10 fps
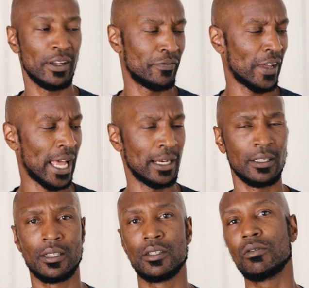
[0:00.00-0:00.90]
We've
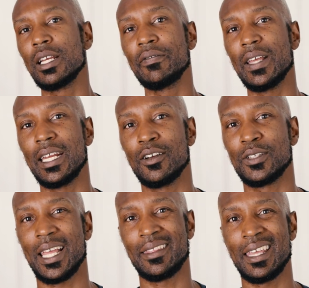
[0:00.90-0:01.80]
had 3
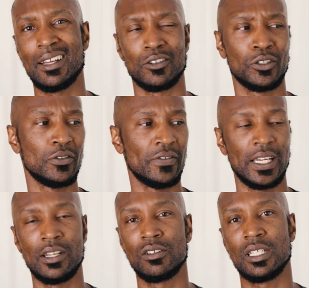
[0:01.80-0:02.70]
videos, I think, or 2
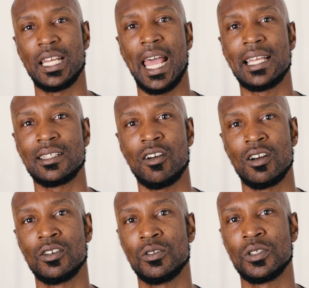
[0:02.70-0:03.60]
videos in Ask
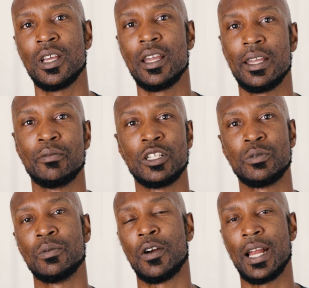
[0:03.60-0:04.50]
Argos in which
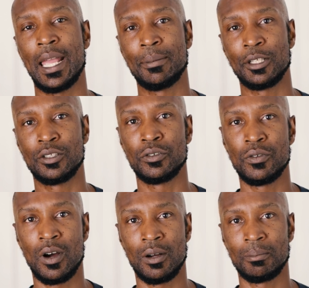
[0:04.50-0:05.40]
we weren't able
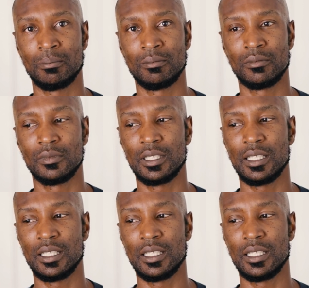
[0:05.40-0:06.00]
to